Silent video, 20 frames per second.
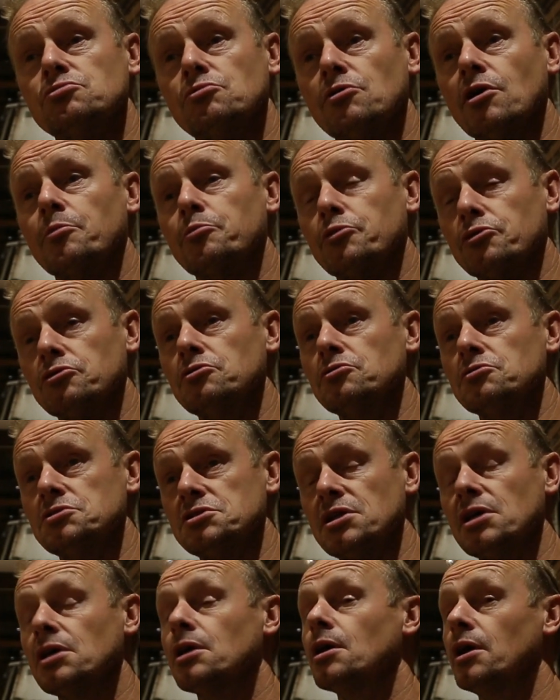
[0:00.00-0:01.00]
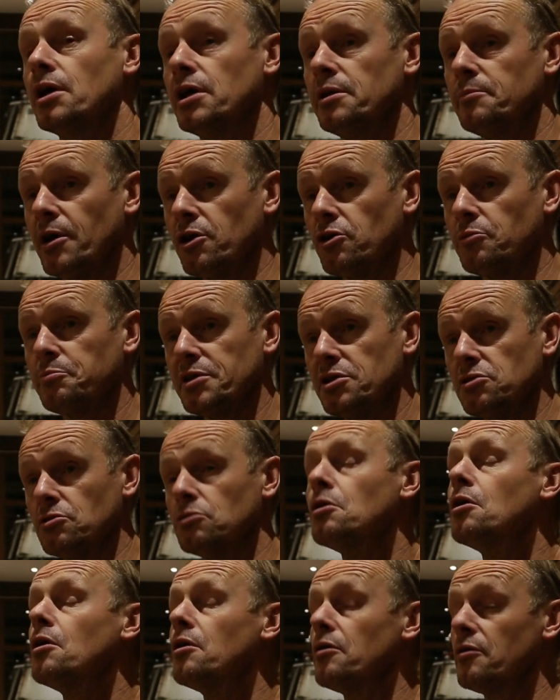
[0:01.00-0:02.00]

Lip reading: We are producing, in my opinion,